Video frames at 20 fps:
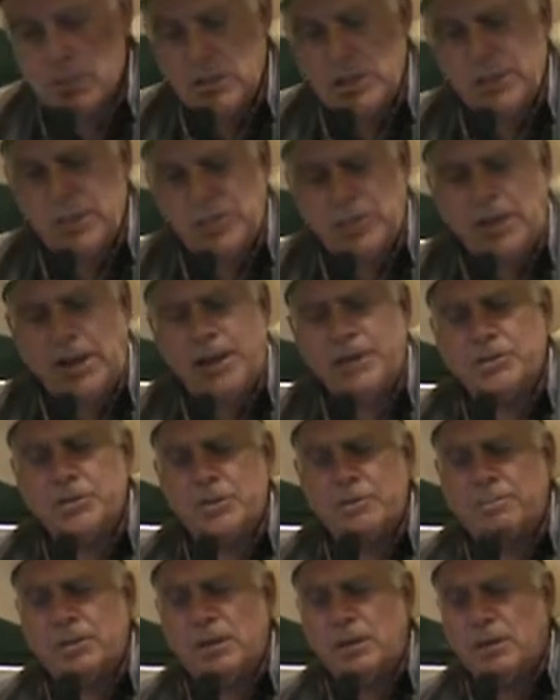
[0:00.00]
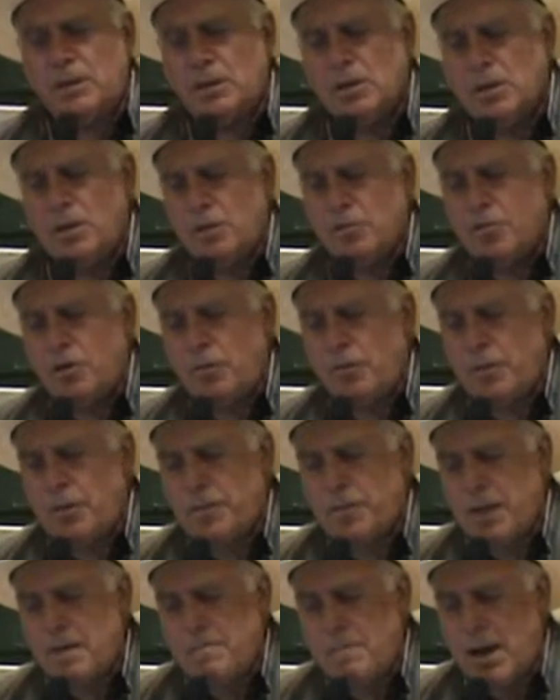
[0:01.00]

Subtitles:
If the KGB thought that they